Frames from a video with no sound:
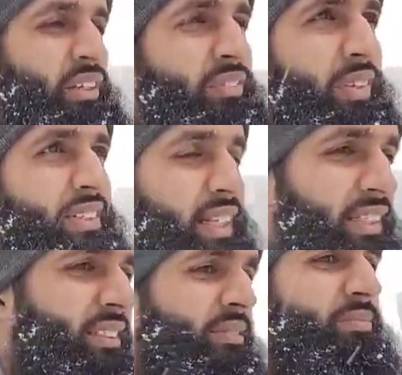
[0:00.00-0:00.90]
things
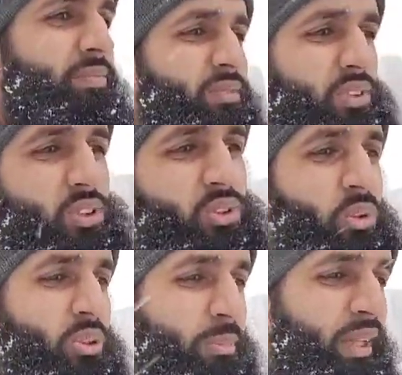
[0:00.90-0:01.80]
like
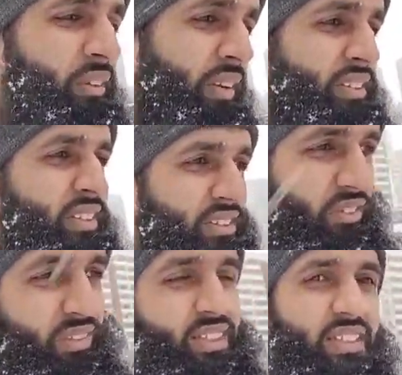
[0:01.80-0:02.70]
schools and playgrounds, it's
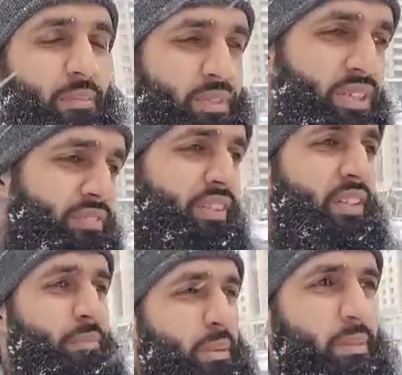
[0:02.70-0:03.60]
not really established yet. I think
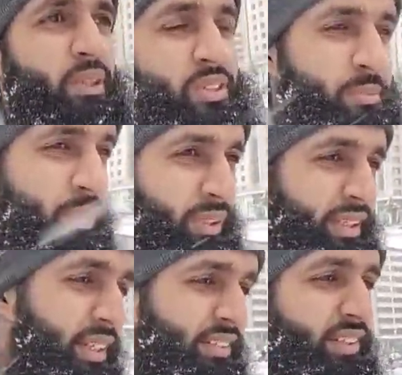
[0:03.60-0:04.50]
they might be looking to build
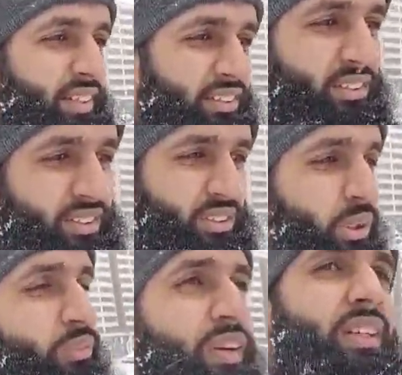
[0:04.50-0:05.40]
that down the line because it's
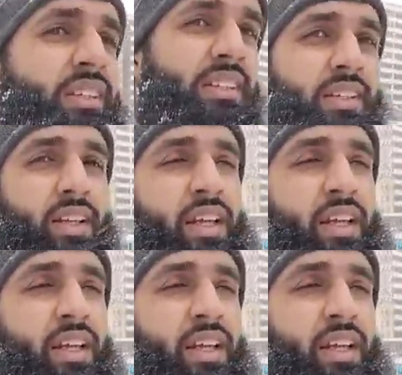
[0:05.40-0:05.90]
still a fairly